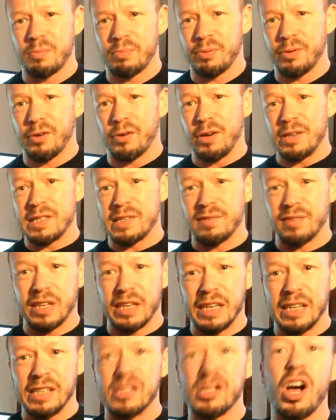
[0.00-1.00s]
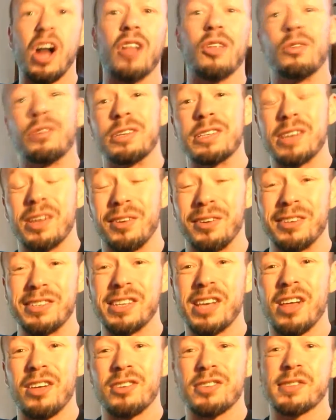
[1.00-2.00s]
progressively get taller and taller and
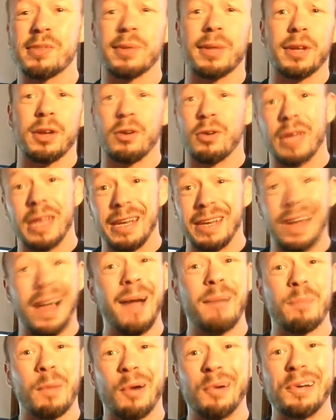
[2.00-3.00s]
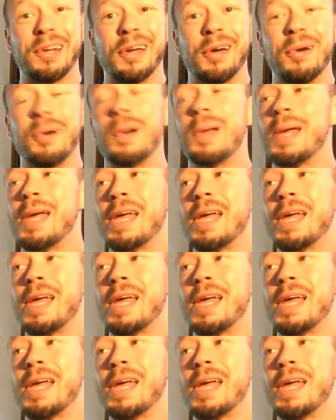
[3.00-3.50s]
taller. So like, okay, not Mario.